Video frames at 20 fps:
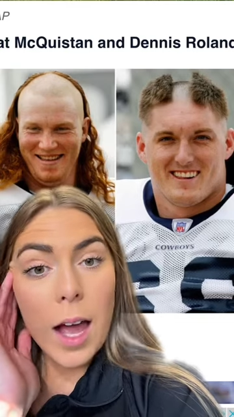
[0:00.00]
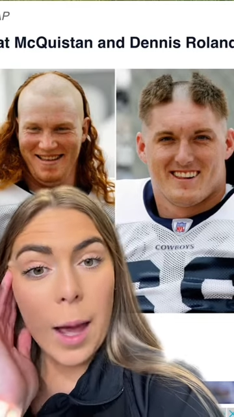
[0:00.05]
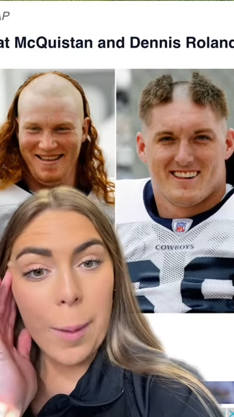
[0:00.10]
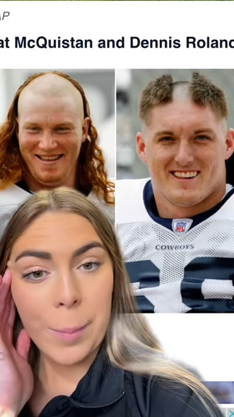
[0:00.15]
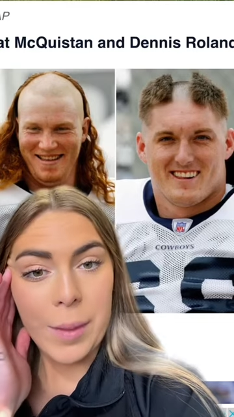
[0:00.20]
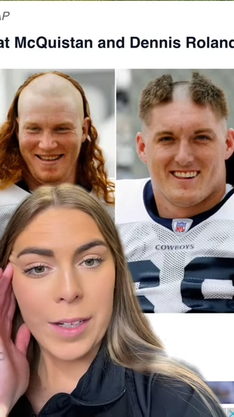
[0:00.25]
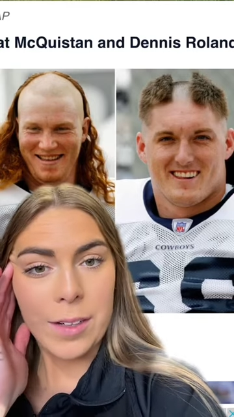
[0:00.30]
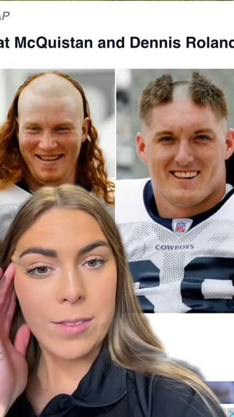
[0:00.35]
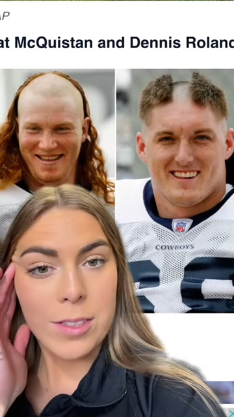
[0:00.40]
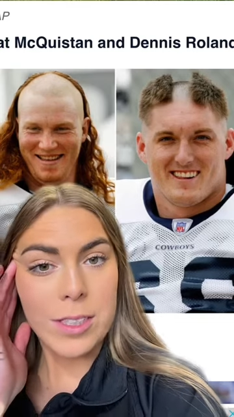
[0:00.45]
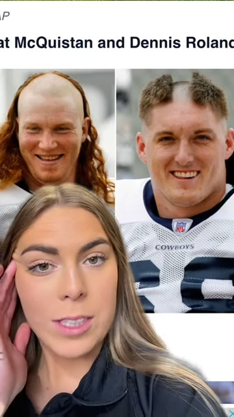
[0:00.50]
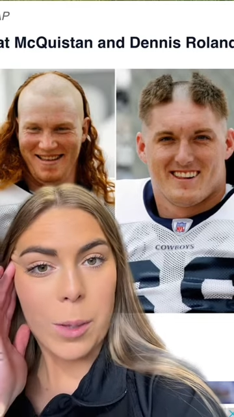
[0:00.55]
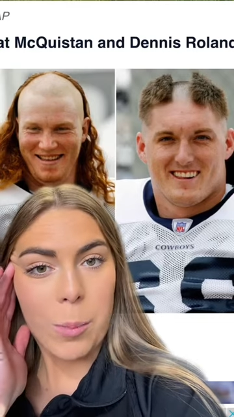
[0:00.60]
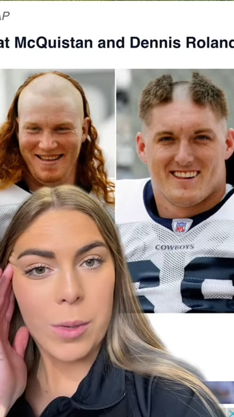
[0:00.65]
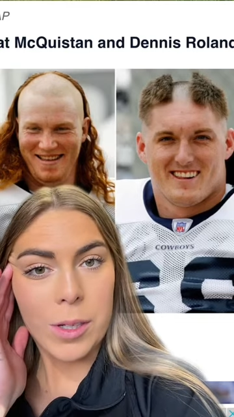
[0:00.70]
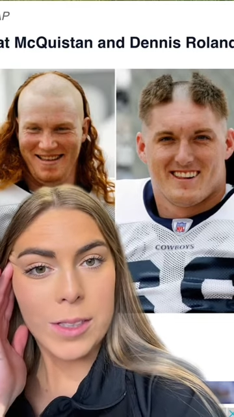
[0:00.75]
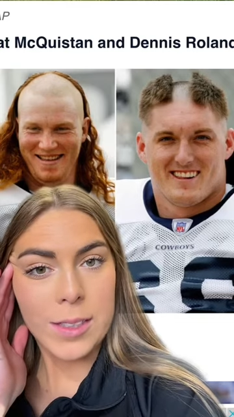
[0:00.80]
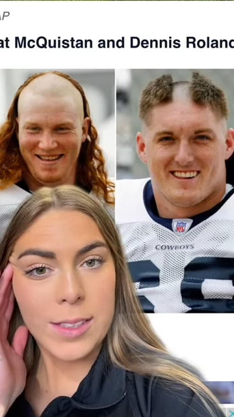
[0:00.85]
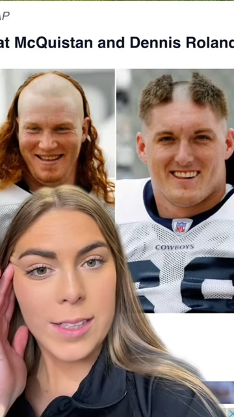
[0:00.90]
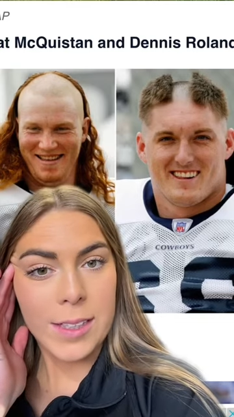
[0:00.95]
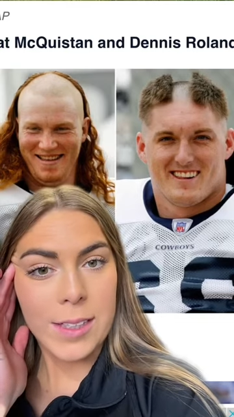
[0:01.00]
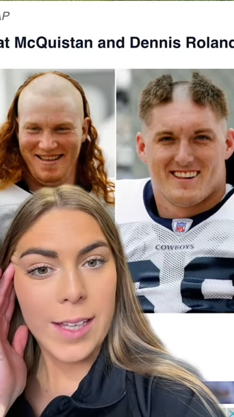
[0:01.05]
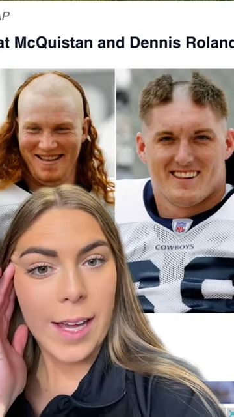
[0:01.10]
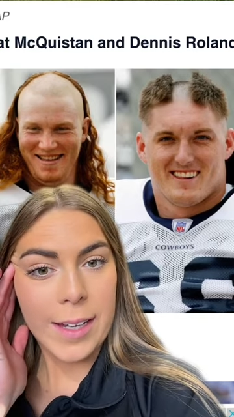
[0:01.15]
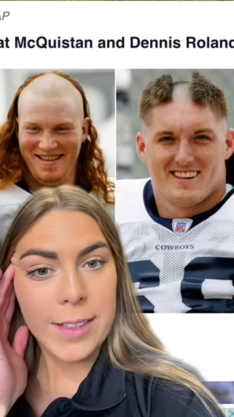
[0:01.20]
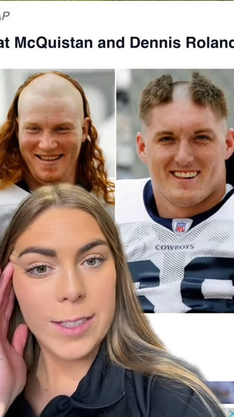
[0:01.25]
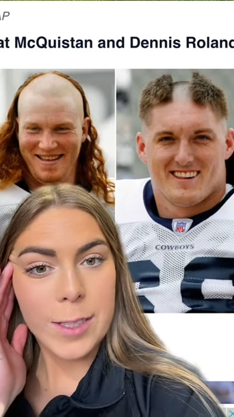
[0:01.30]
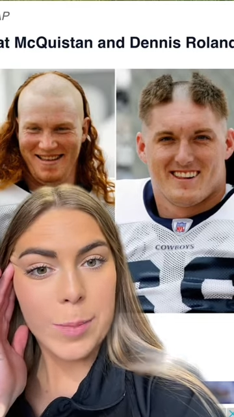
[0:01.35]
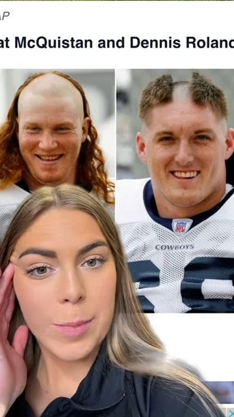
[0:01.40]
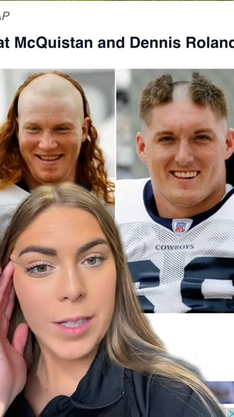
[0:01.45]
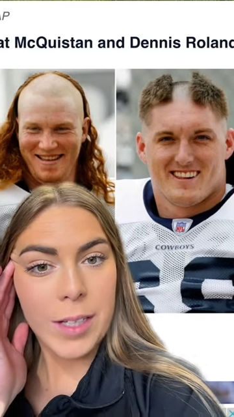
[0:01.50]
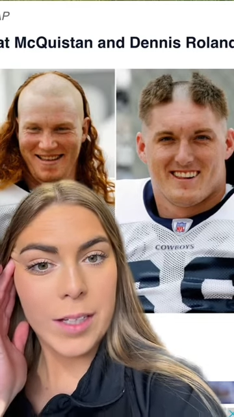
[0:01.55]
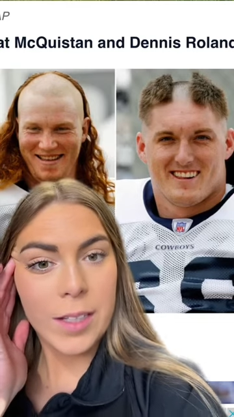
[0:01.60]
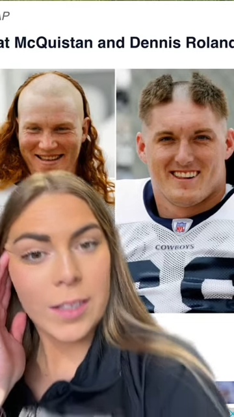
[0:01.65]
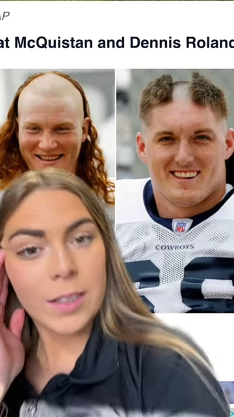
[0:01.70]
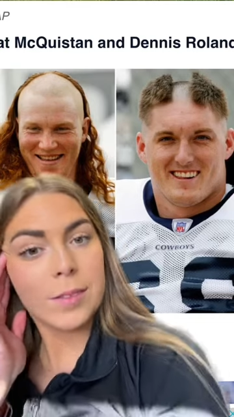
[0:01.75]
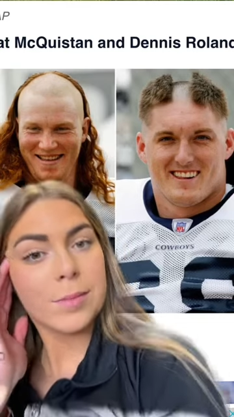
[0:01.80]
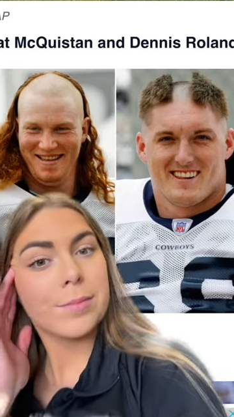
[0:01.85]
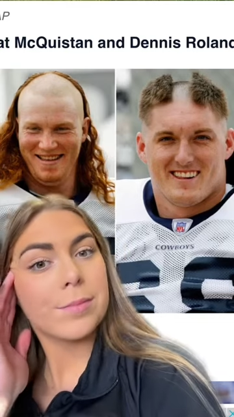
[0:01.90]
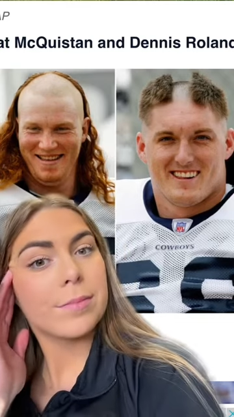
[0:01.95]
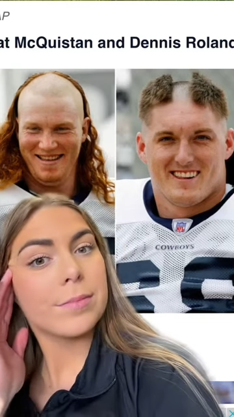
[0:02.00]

Speaker 1: I mean, if someone did that to me,